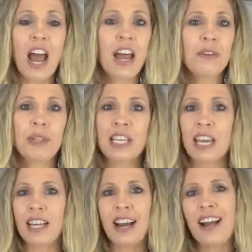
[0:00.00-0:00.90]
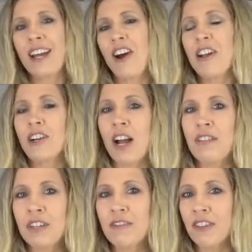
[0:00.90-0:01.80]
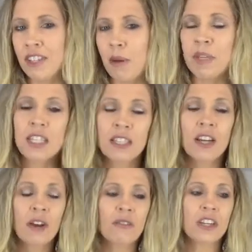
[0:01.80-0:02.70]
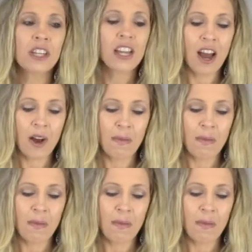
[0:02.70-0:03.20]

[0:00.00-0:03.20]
and we take, I call it crafting for dummies, really.